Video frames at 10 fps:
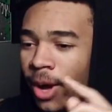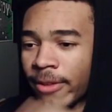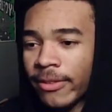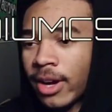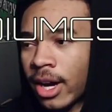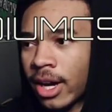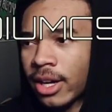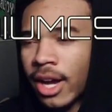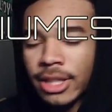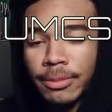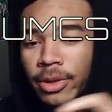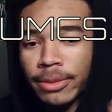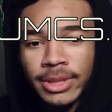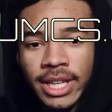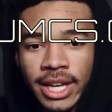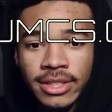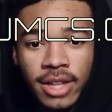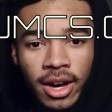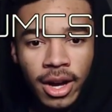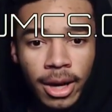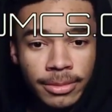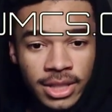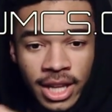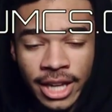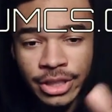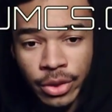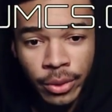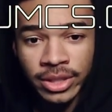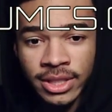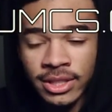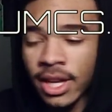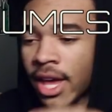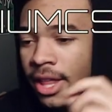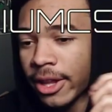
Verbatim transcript: cosmodiumcs.com/courses.